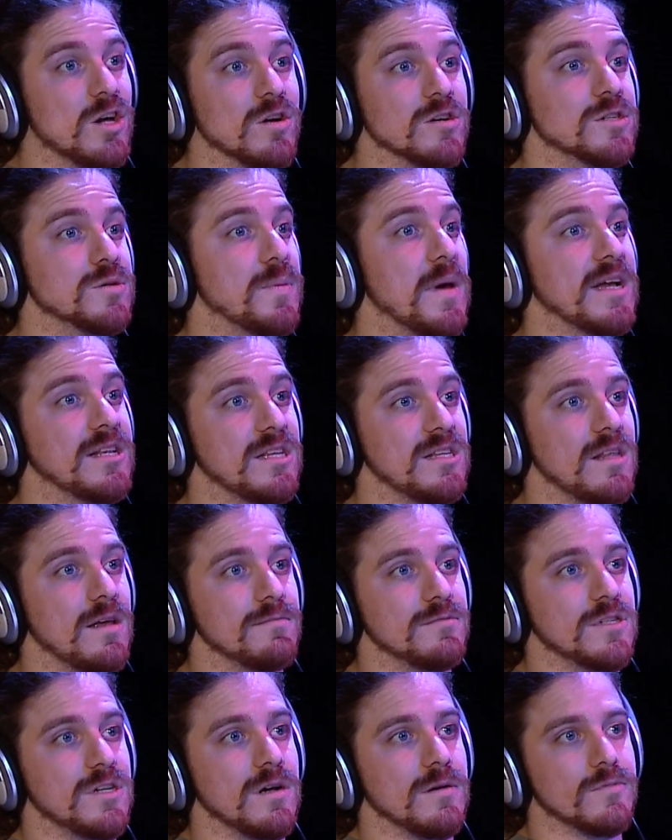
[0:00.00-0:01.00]
you're expecting
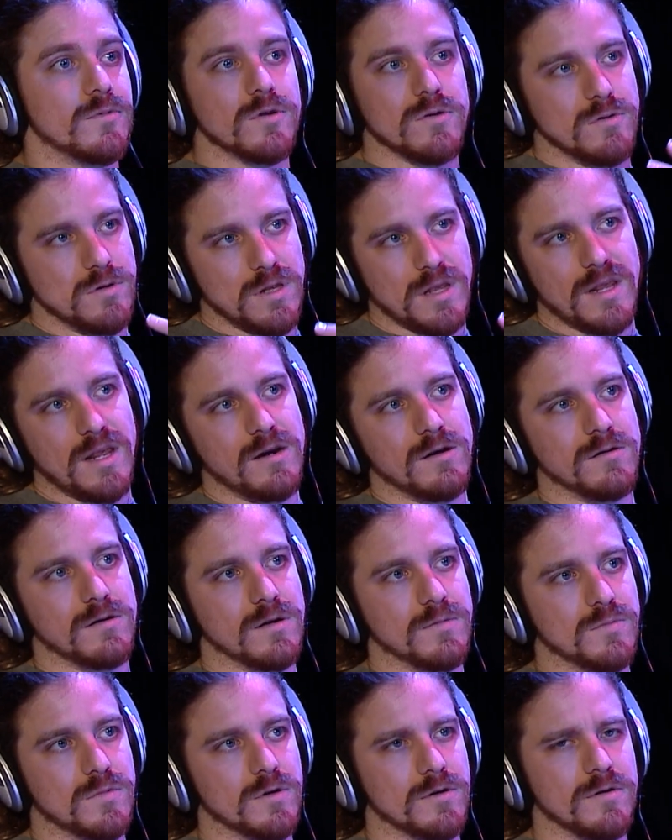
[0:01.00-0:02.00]
them to come through, and then they don't
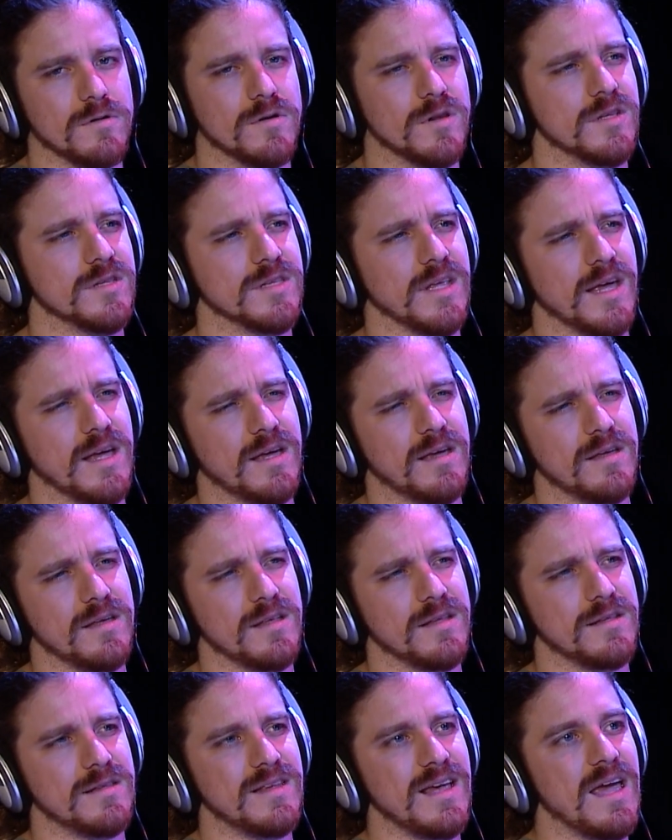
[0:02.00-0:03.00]
come through. Yeah, it's like,
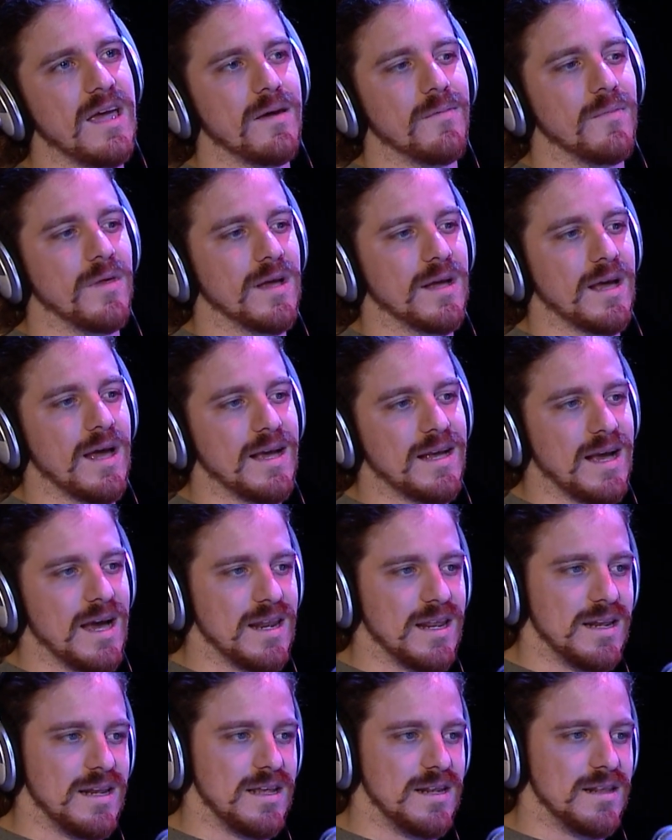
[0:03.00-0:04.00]
damn, like I
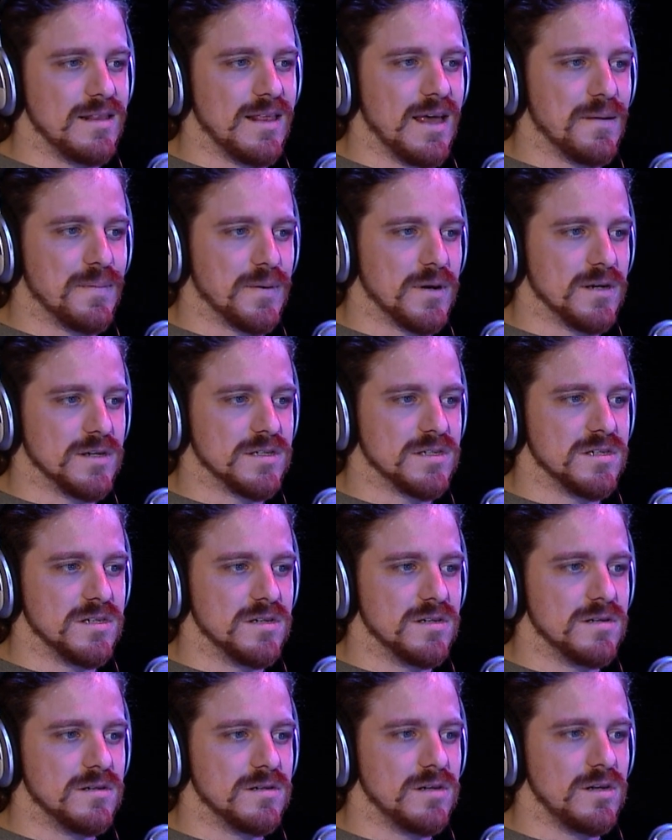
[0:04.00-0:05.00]
kind of needed that
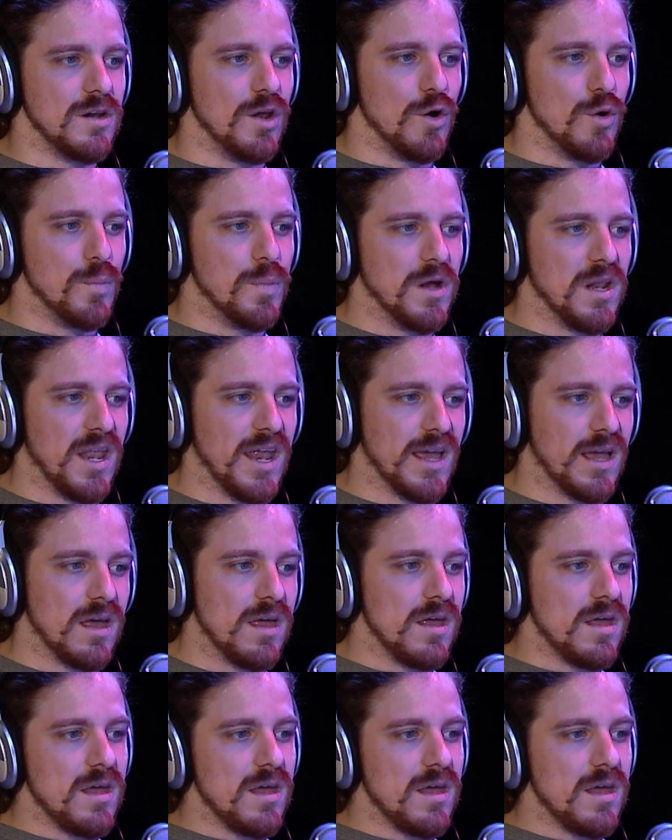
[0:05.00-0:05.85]
person, But like,